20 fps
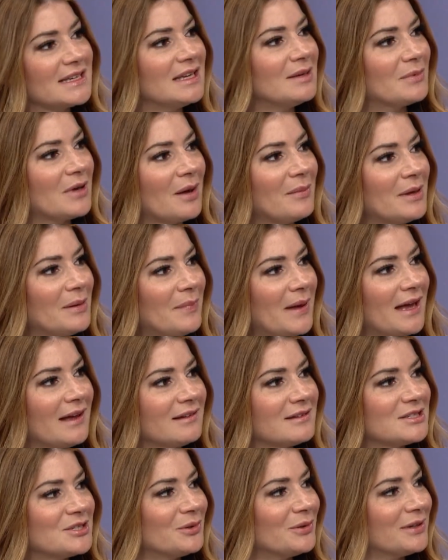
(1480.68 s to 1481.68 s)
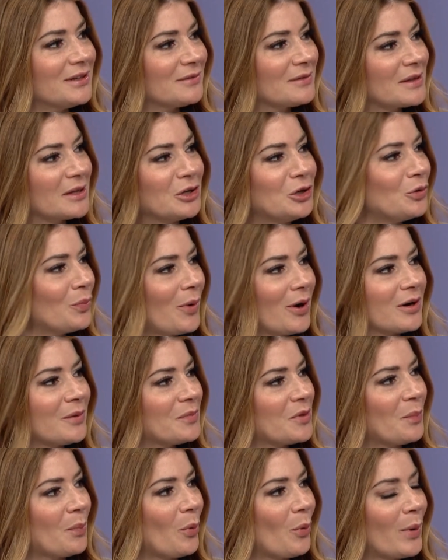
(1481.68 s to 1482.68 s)
keep coming back to, like you brought
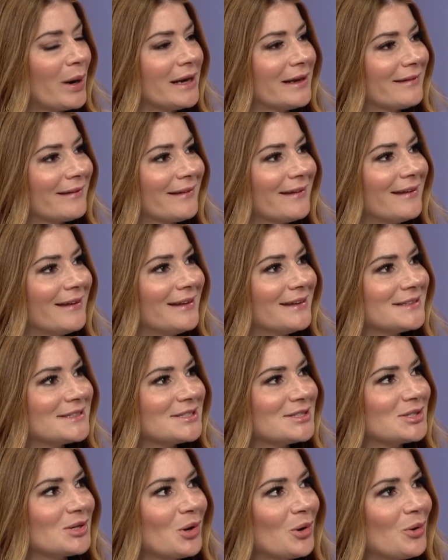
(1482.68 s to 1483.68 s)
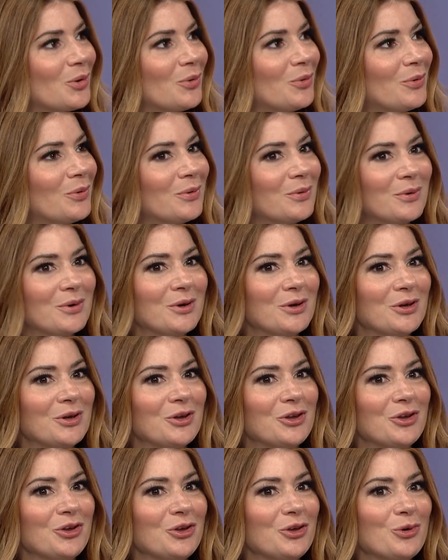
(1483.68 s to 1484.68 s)
up the point. So
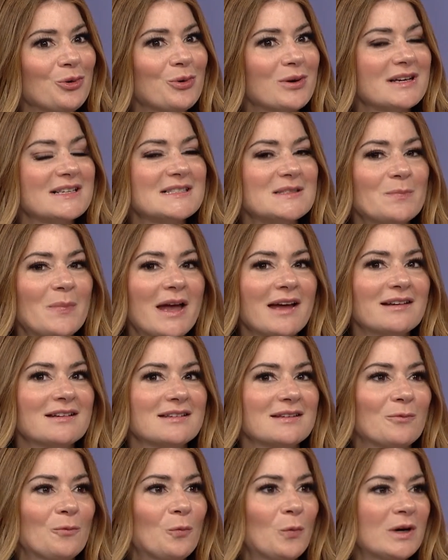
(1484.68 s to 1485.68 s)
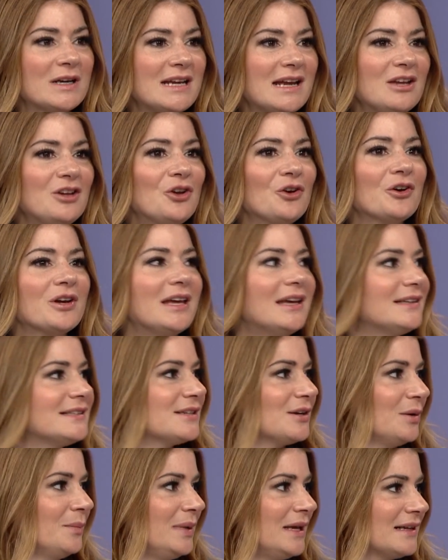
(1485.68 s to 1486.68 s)
you expect one day your
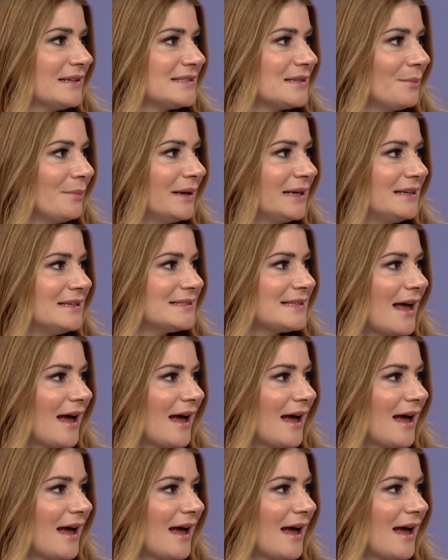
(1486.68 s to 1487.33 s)
kid's gonna be at somebody's